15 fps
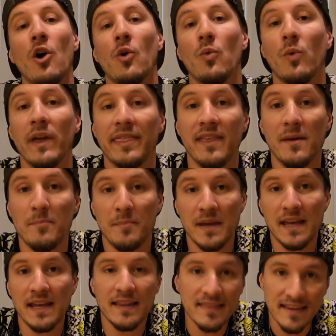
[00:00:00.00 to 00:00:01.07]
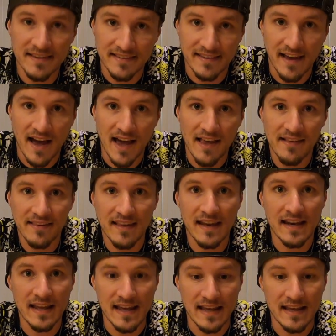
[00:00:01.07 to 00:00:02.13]
With it being the size
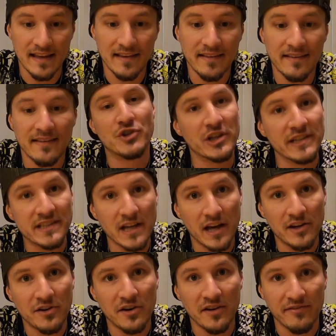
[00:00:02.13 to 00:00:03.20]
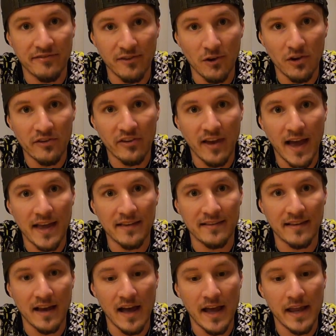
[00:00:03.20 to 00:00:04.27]
it is, just under a full-size
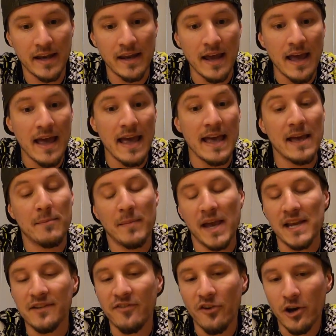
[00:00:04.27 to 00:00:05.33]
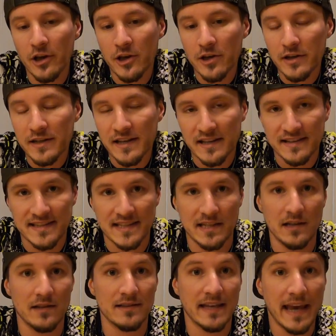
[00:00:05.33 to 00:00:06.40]
gun, it makes for a good
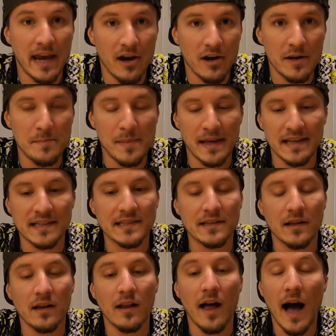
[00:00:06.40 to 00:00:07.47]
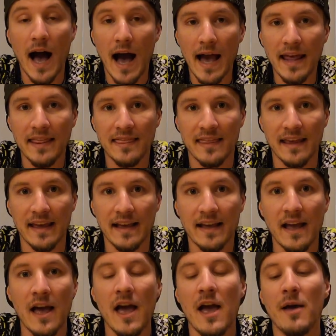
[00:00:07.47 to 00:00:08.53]
concealed carry pistol, I
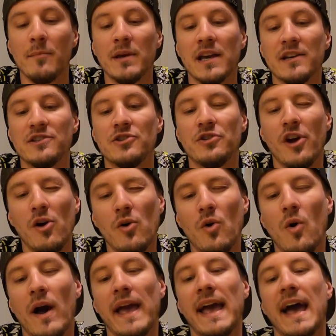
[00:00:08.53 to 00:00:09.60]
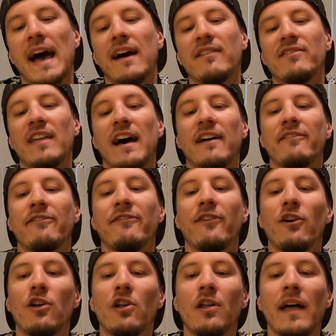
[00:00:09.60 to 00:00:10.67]
think, because you don't quite have that
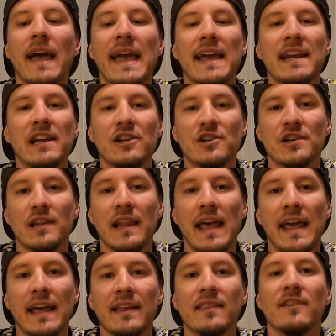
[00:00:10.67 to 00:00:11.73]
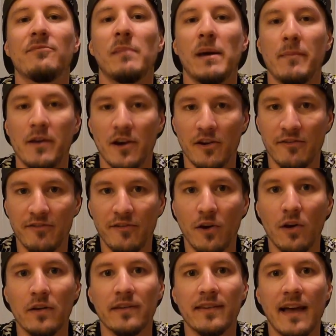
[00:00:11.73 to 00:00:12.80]
full 8-inch length of maybe your
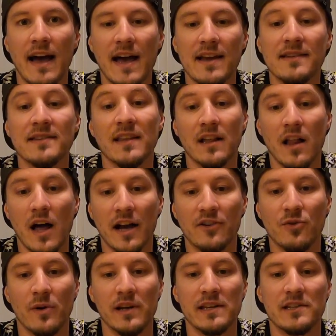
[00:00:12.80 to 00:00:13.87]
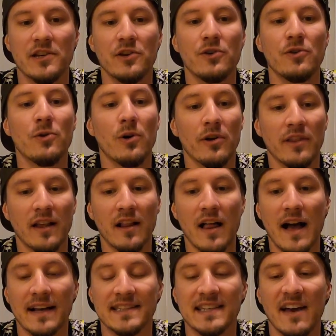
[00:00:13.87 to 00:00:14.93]
full size, the Glock 22 or the
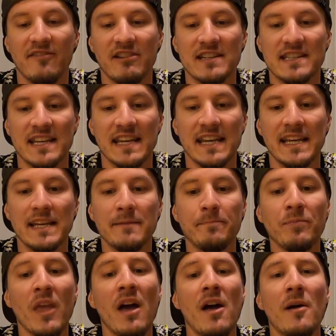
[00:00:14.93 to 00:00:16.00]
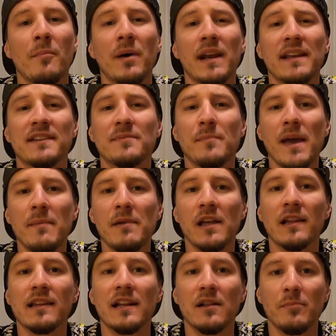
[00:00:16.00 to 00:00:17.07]
Glock 17, but it's maybe a
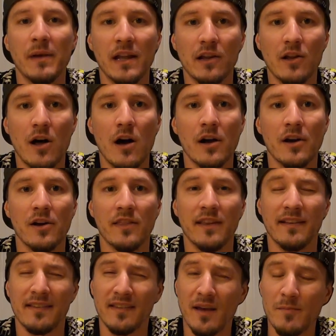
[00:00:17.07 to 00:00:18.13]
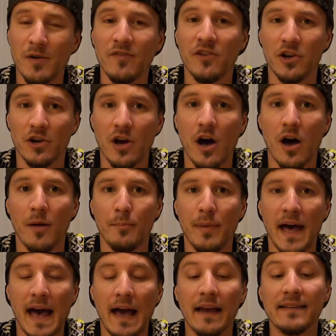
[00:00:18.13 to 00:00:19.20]
little bit longer than some of your
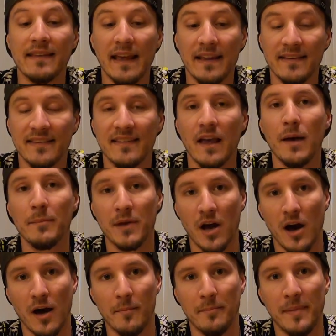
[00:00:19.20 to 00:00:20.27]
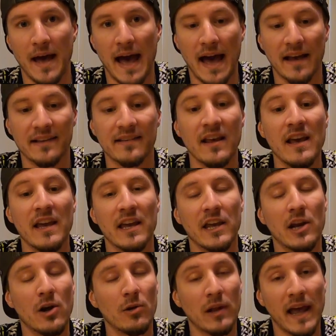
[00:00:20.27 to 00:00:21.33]
compacts and subcompacts. You
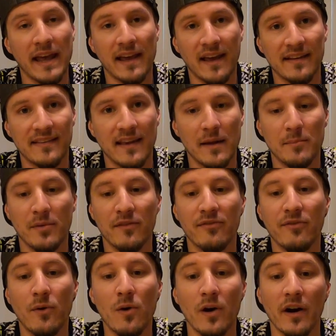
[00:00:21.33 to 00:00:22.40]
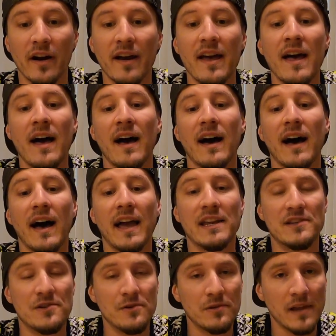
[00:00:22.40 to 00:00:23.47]
know, like I said before, I
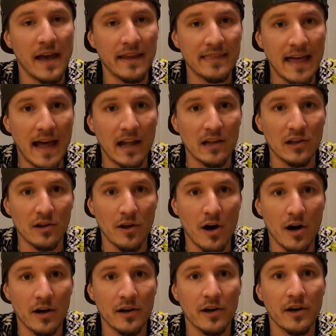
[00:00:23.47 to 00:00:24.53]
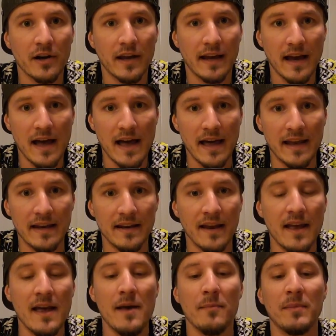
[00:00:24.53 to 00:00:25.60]
do like that longer gun
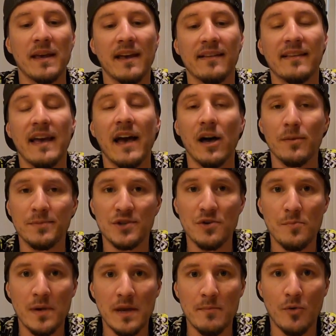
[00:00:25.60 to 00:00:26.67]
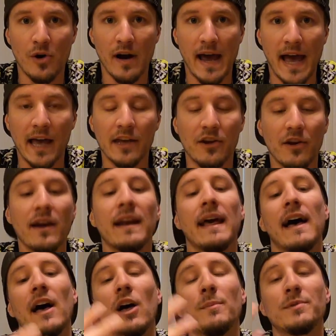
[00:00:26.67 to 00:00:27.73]
because it helps you be more accurate. It
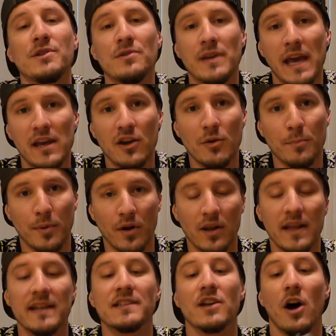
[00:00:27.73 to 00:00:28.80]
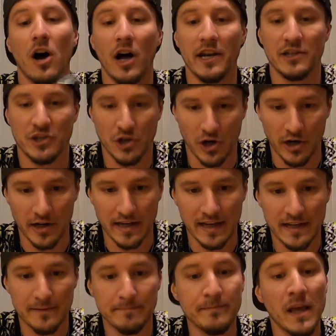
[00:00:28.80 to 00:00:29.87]
helps you get your bullets on
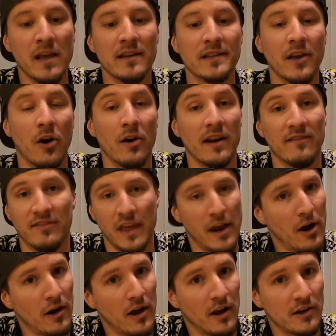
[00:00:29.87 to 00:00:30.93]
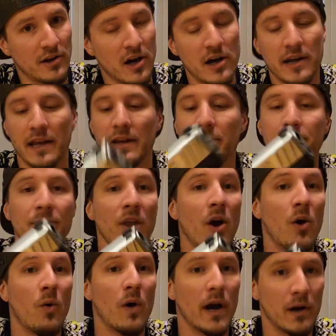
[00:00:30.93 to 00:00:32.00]
target. So, and if they aren't on target,
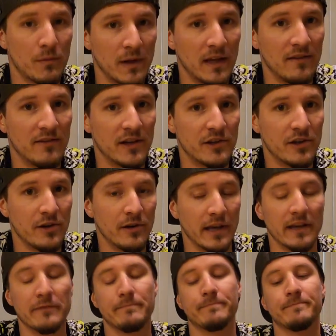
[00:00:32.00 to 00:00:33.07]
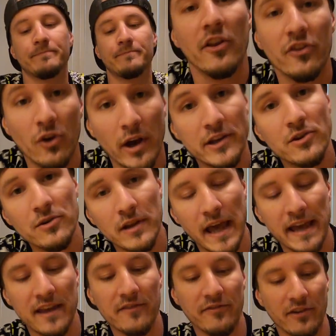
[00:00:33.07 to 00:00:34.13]
why are we even shooting? So I do
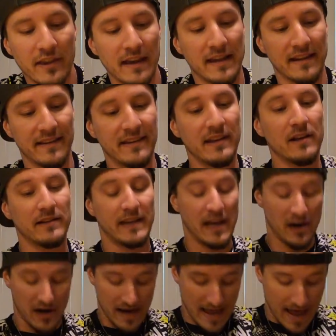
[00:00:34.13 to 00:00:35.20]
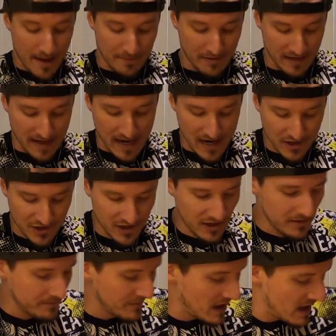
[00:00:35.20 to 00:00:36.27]
like it for the concealed carry
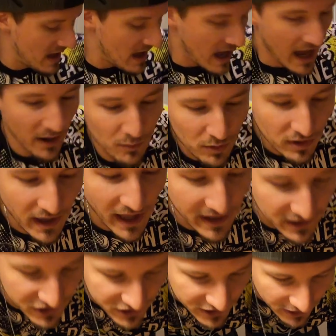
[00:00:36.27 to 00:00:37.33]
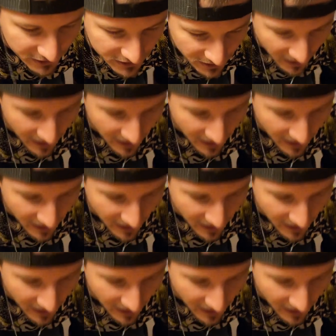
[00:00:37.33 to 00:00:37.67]
application. I will kind of show you